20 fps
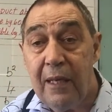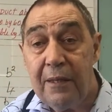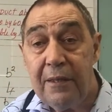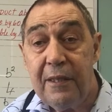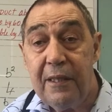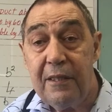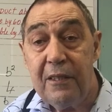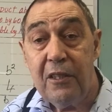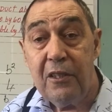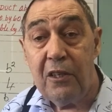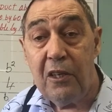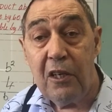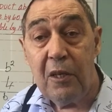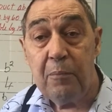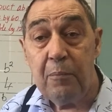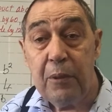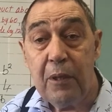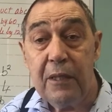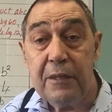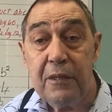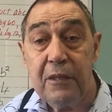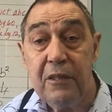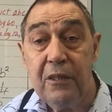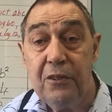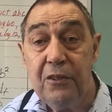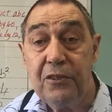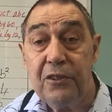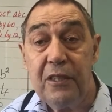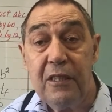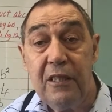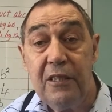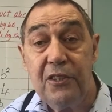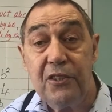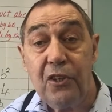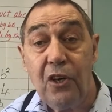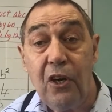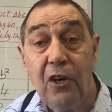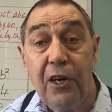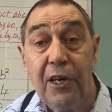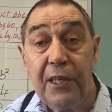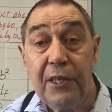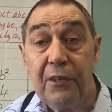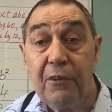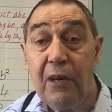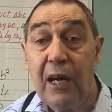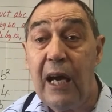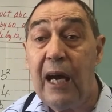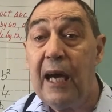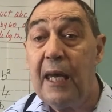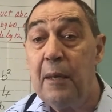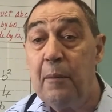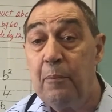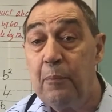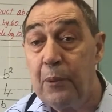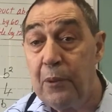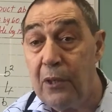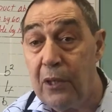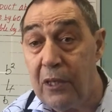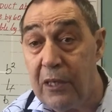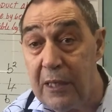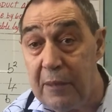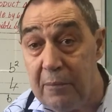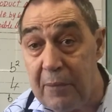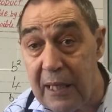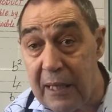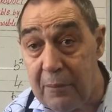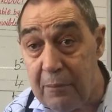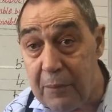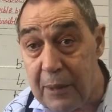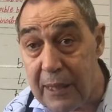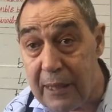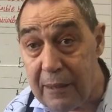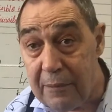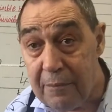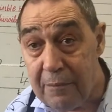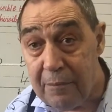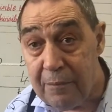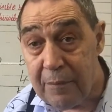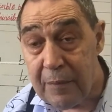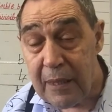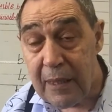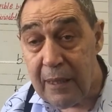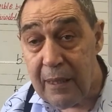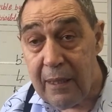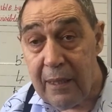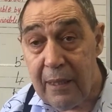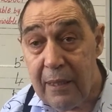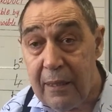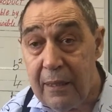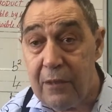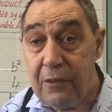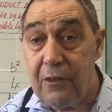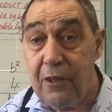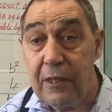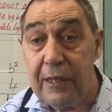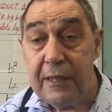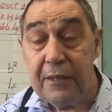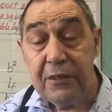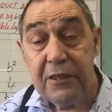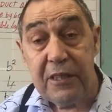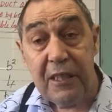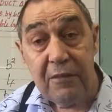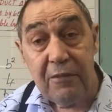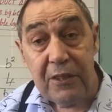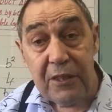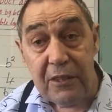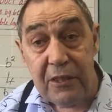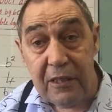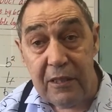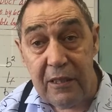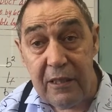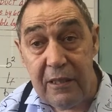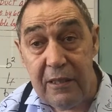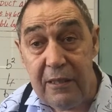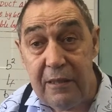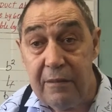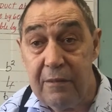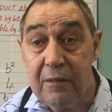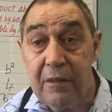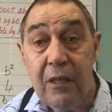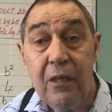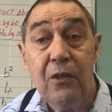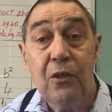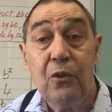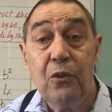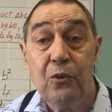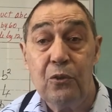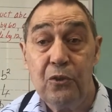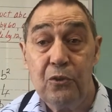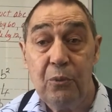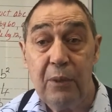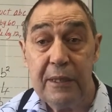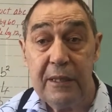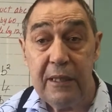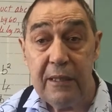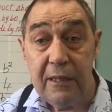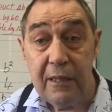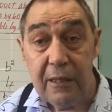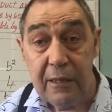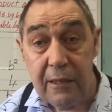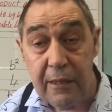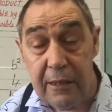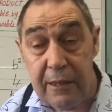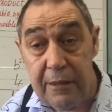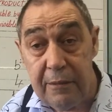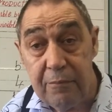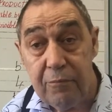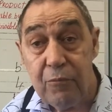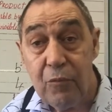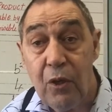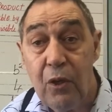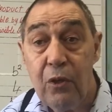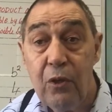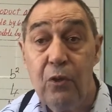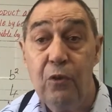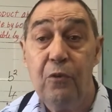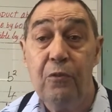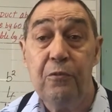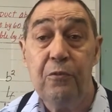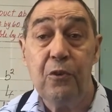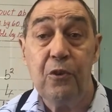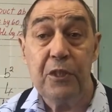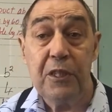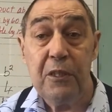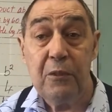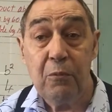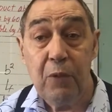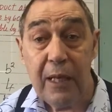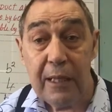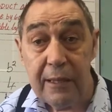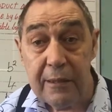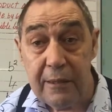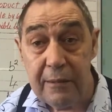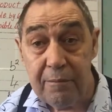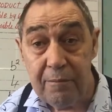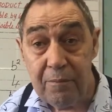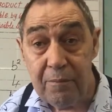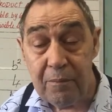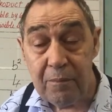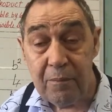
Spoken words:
then the hypotenuse is either a prime number, like 17 or 29 or 41,